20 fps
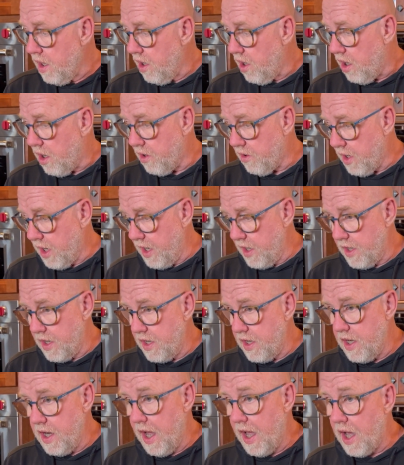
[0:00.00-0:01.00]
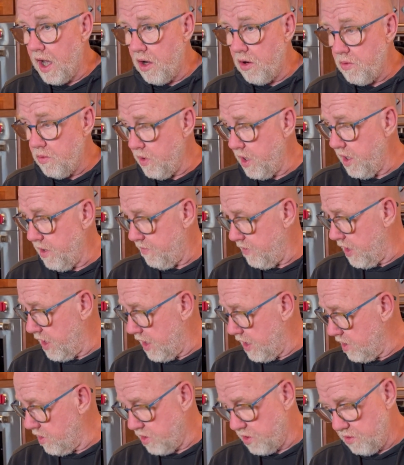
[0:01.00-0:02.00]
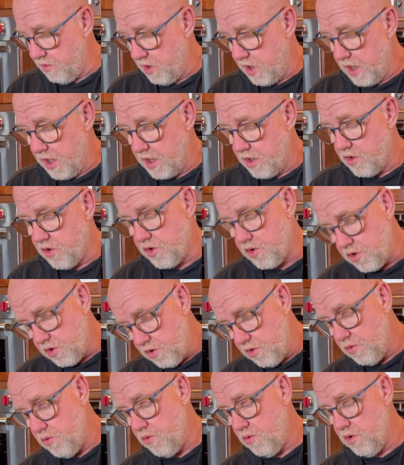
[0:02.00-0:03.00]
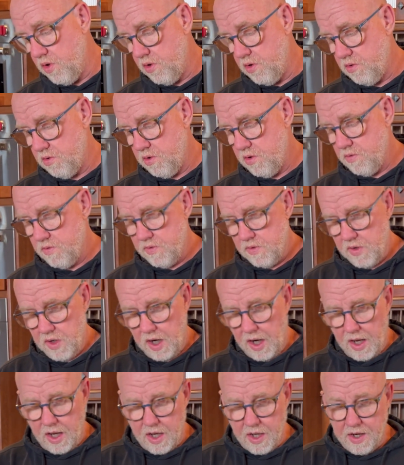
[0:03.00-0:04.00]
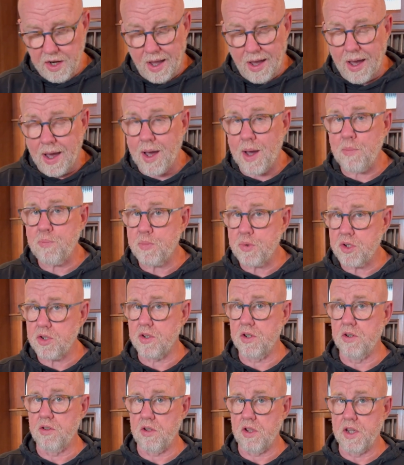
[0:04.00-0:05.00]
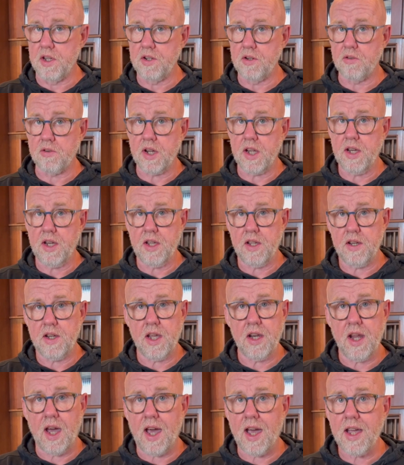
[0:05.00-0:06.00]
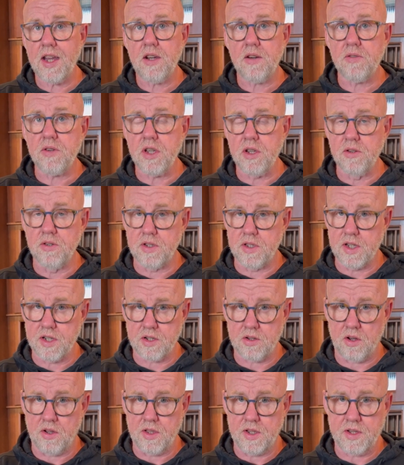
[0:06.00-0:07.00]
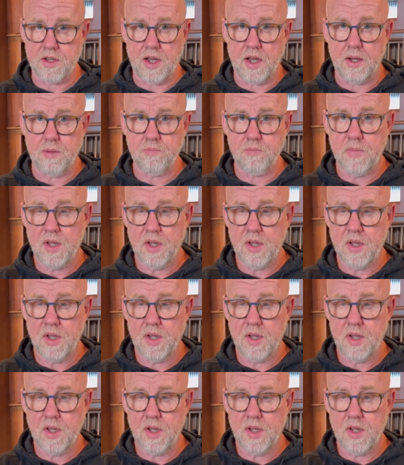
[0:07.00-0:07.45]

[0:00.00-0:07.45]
All right, now we have got to get to an optional ingredient. And I don't use this all the time.